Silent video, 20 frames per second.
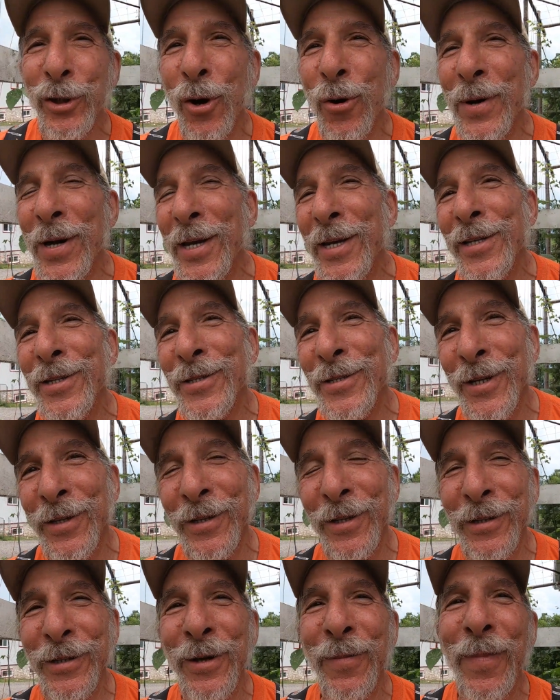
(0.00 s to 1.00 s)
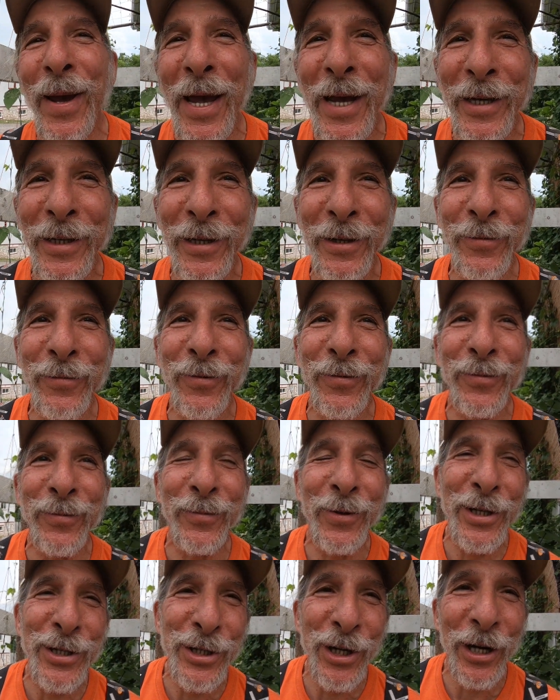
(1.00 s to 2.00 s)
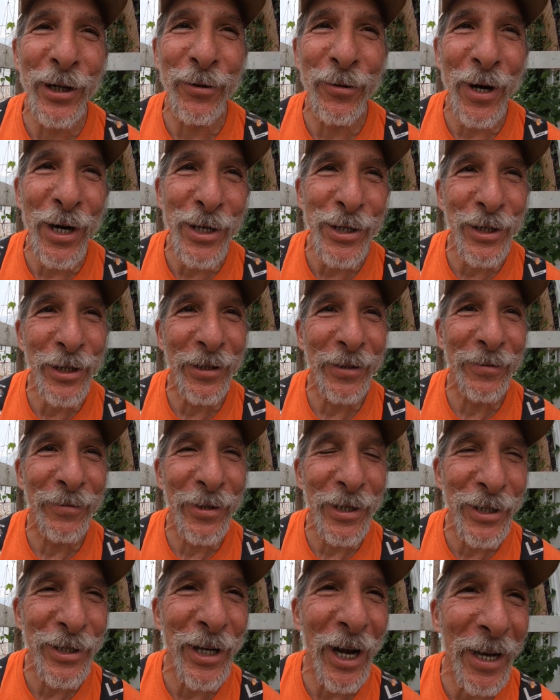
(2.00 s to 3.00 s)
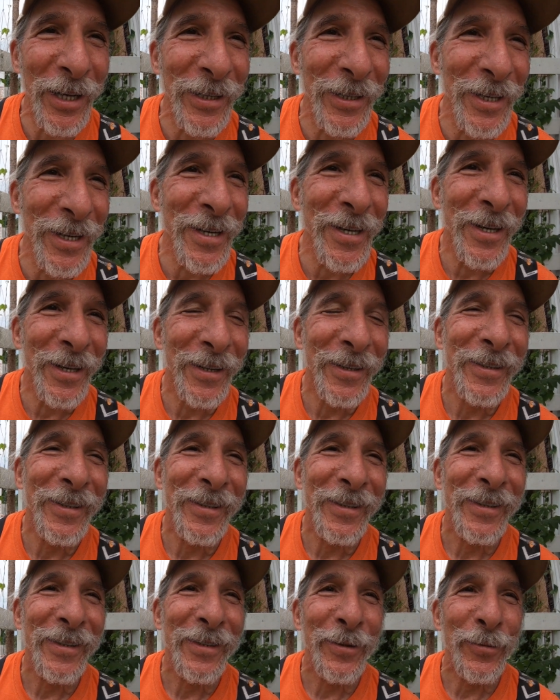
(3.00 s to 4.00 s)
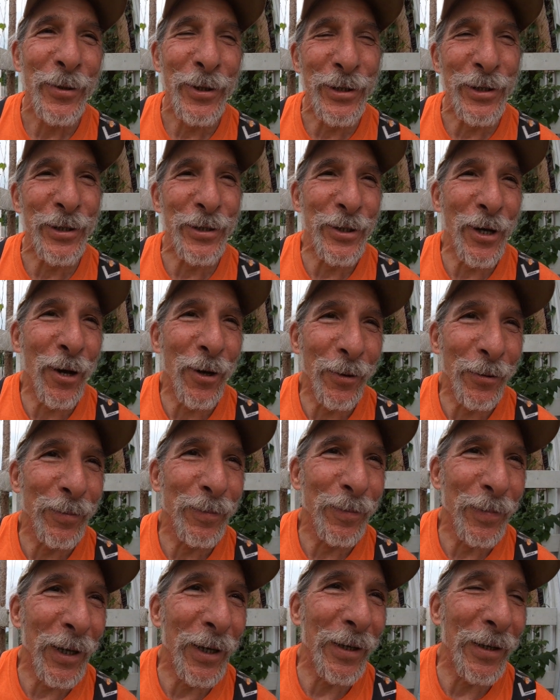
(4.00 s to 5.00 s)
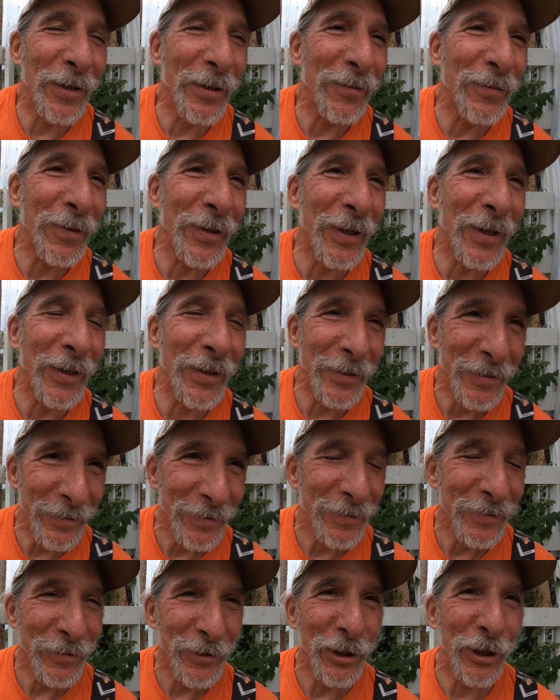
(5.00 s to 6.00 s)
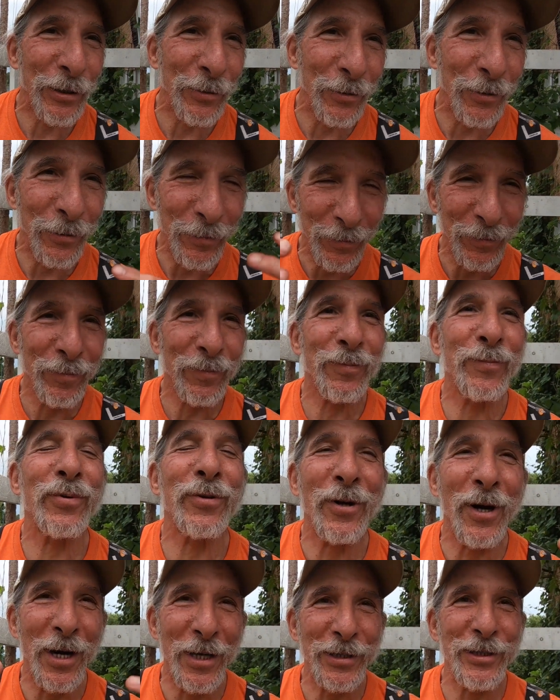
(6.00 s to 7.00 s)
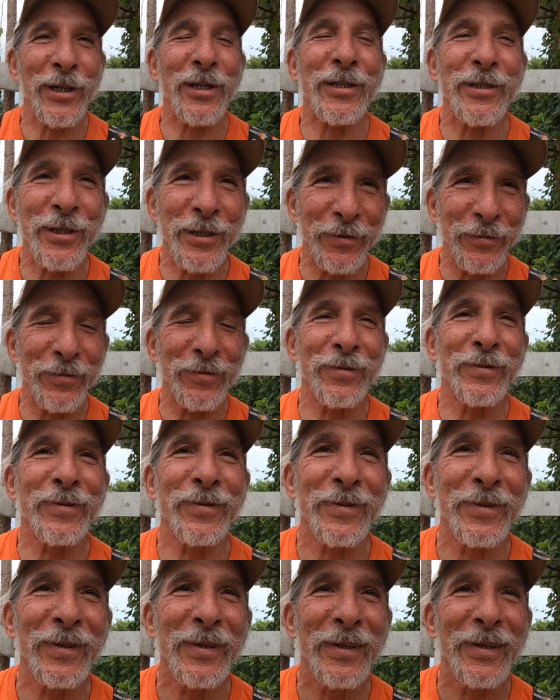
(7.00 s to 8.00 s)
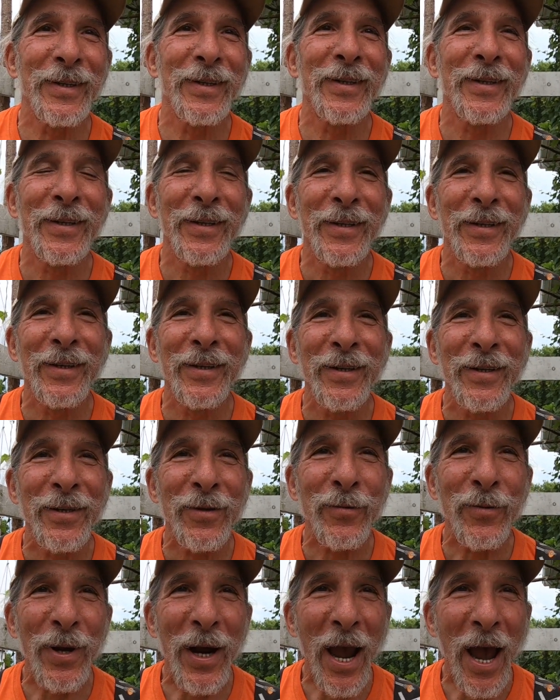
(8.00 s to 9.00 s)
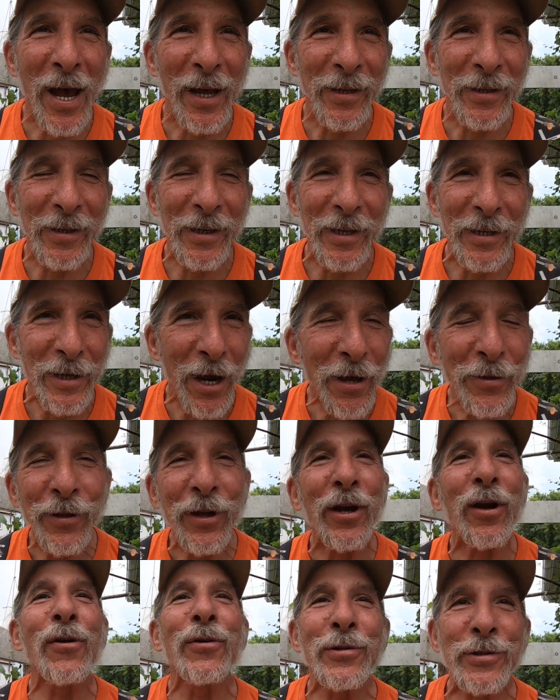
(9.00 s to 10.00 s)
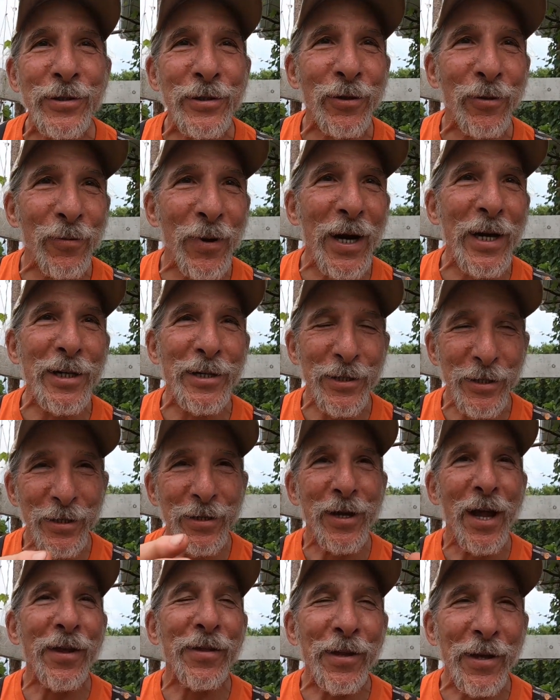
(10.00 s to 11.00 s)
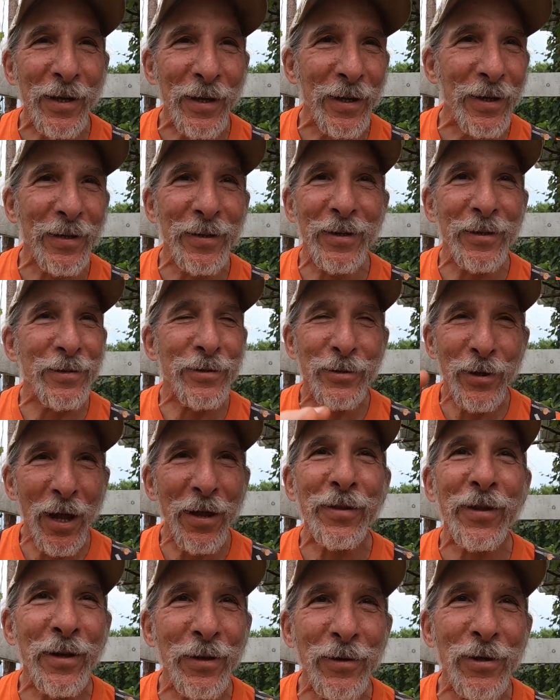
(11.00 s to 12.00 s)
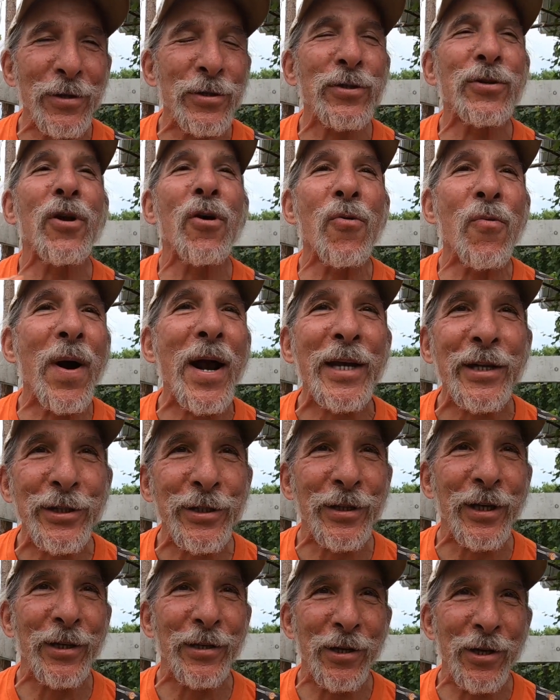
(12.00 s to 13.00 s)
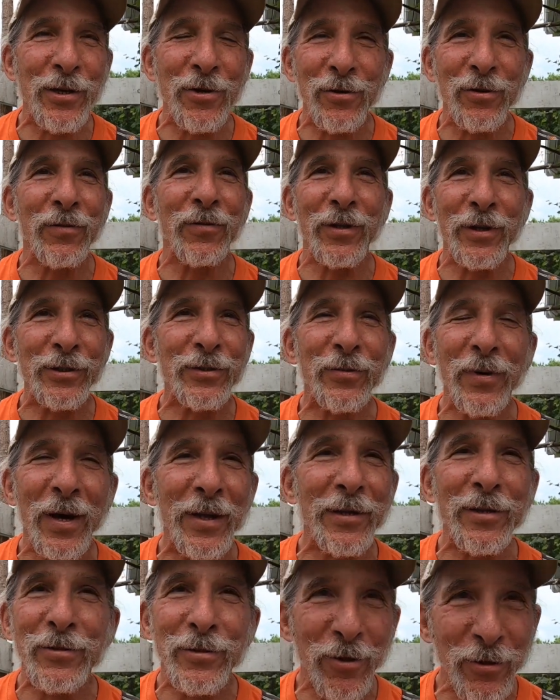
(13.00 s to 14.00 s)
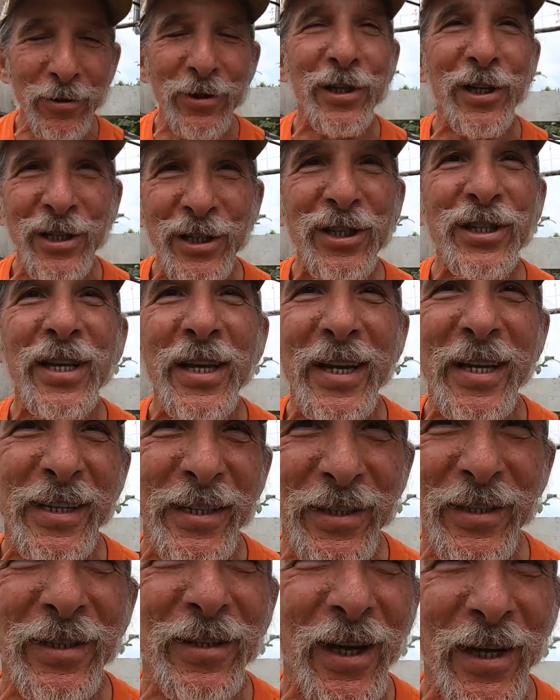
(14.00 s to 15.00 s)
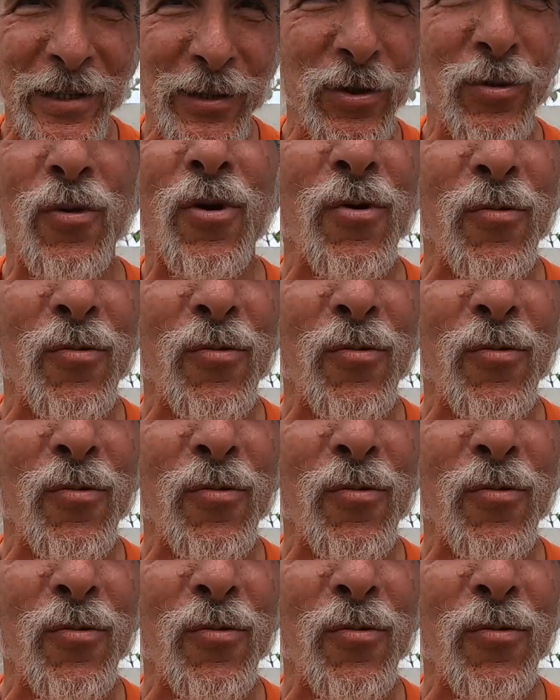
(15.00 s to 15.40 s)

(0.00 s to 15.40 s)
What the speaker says: going into the domain of regeneration and recycling, which is all part of the general process of reality. Nothing goes to waste. There's no waste in the universe, right? There's no such thing as a